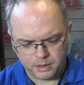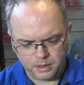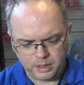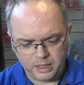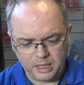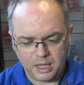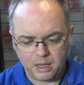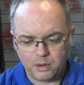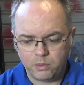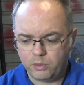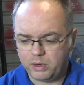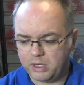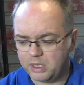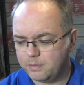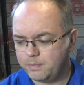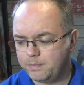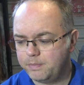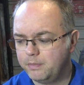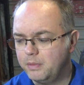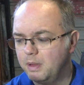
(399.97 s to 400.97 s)
yeah, we're going
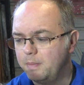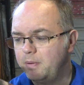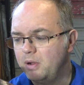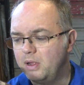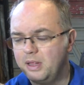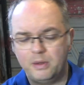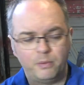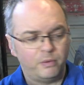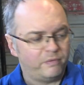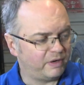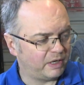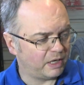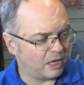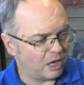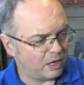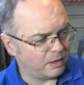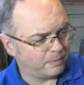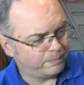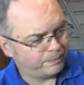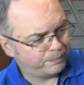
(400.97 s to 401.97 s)
to apply that with a
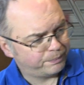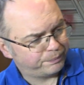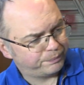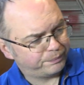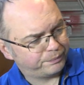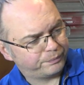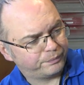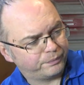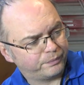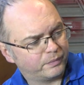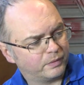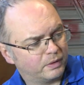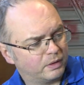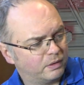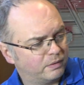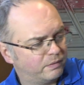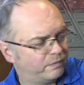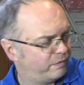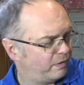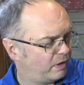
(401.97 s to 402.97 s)
gun,
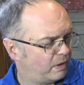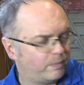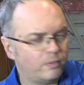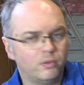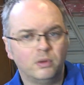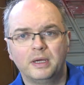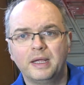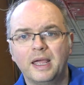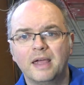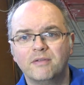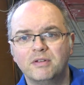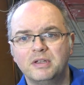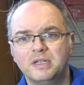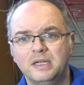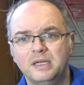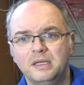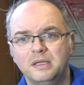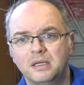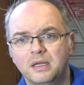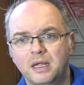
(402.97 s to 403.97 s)
fill up all the
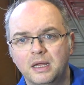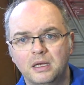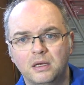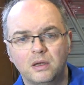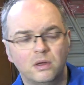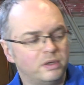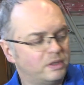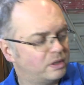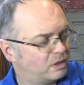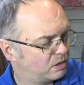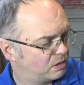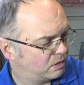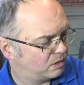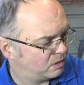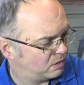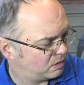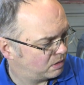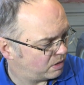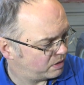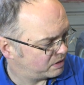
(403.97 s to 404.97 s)
cavities, get a nice
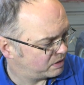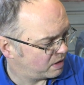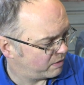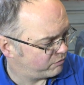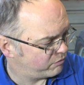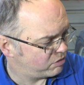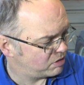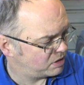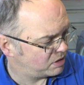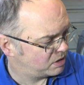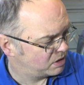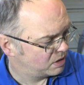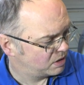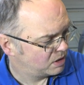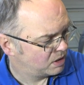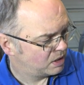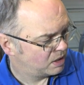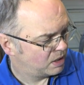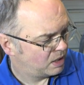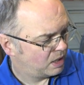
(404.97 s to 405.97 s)
coverage,
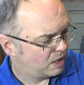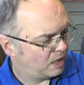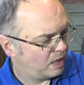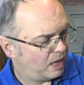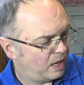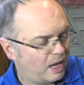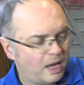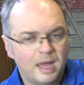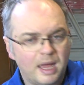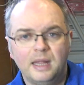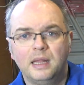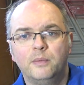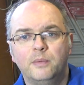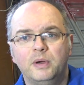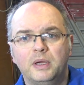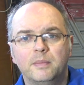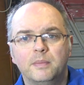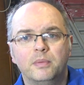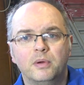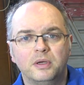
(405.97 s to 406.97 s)
and then we
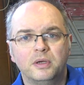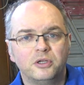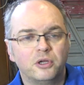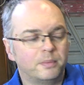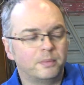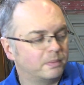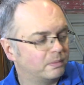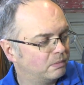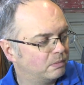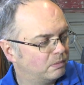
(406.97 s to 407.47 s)
can put a top